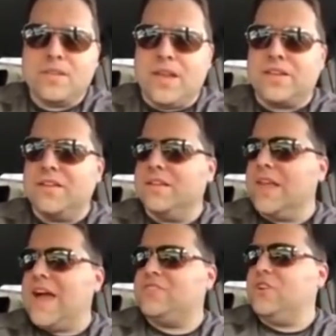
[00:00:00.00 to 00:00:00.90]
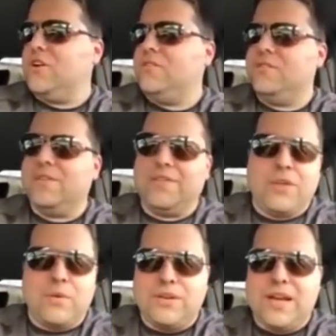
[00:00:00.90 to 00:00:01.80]
like they did last year if
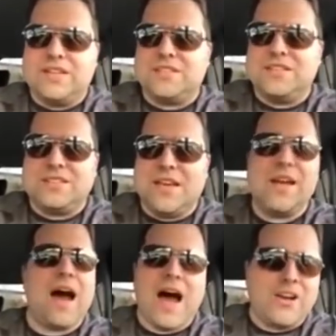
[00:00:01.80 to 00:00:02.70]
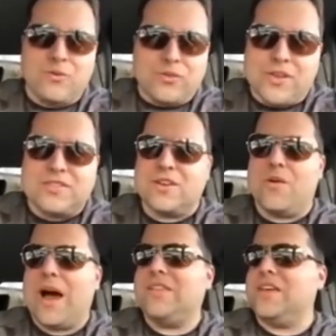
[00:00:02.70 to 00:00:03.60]
they were in the SEC? I don't think
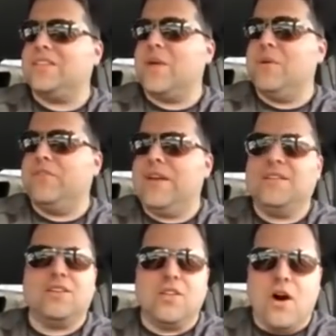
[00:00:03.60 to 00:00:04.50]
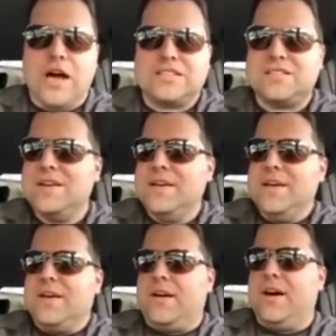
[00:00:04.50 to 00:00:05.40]
so. I think they would have eaten a loss
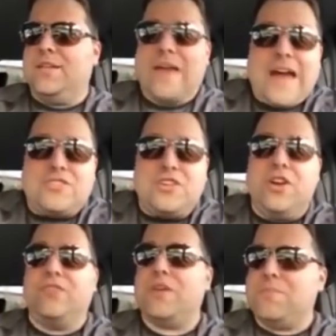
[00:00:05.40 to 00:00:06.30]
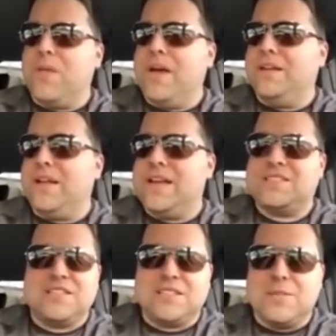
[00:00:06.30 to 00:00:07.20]
last year if they played in
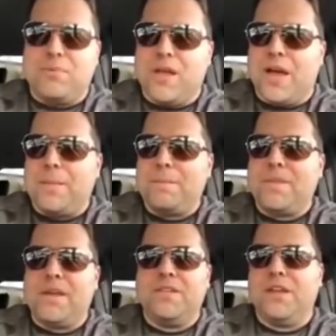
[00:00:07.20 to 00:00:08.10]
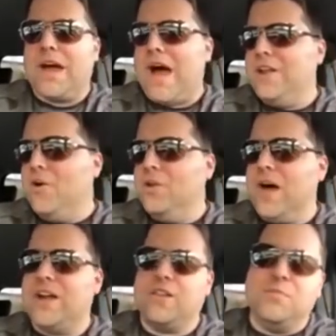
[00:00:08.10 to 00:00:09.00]
SEC play. And, you know, I know a
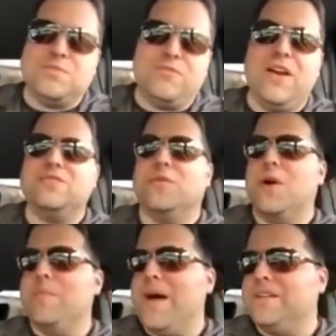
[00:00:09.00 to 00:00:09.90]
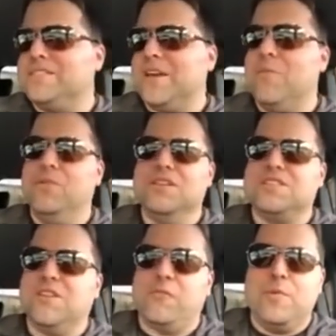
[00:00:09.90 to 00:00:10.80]
lot of Clemson fans will come back and say, well,
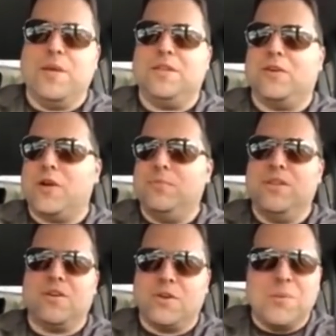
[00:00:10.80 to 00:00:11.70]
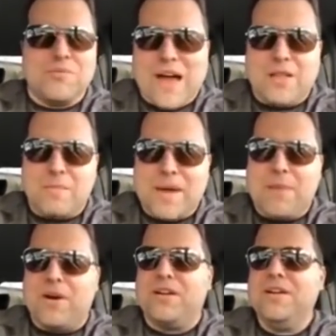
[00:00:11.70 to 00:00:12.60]
listen, if we beat the creme de la creme of
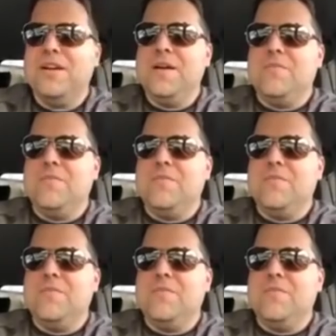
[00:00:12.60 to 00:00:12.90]
Alabama